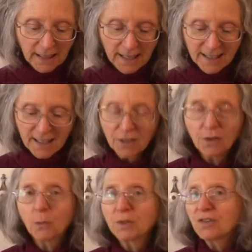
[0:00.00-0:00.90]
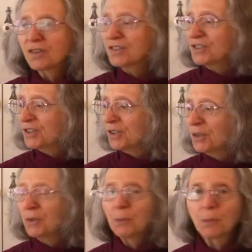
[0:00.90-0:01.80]
links here on what you can
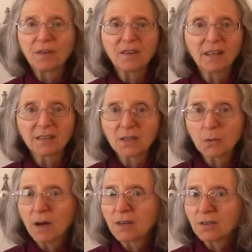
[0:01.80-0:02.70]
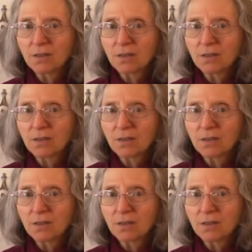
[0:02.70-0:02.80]
do with yellow squash.